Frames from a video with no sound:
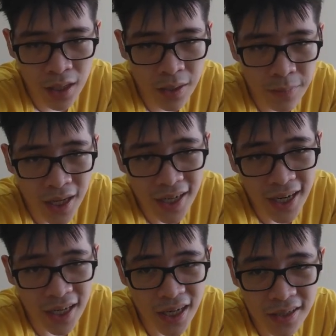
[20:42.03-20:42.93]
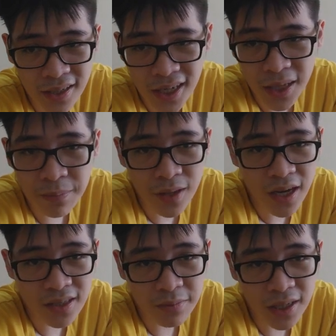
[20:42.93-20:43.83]
But I think I can play here
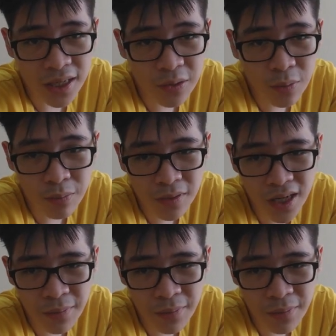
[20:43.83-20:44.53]
something like rook here,